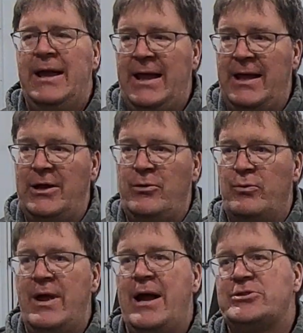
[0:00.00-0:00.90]

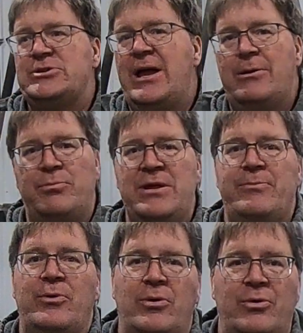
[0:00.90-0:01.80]
And we actually had
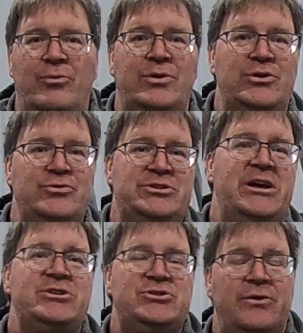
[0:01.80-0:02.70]
people, when you
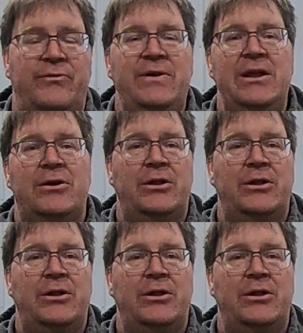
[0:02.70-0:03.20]
test your feed,